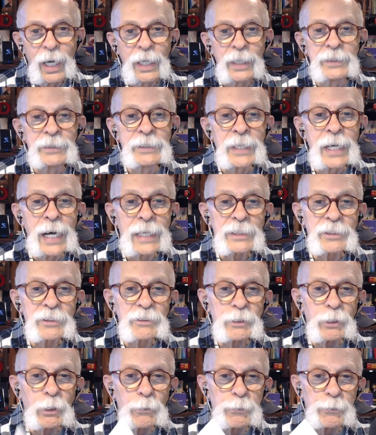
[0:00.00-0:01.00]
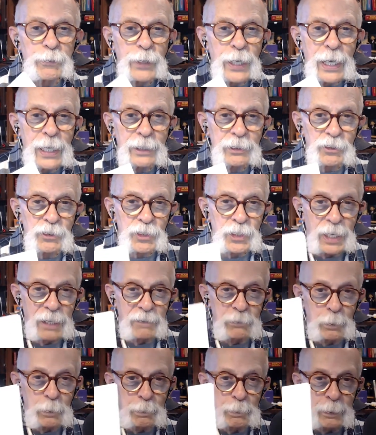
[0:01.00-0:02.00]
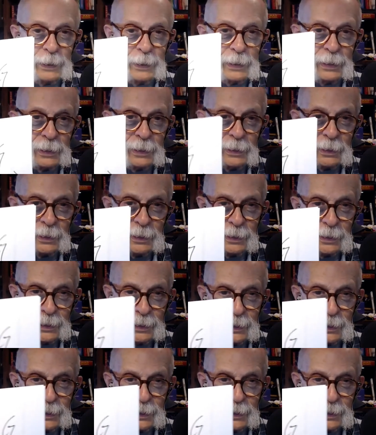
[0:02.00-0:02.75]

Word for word: Not so fast, Jammer B.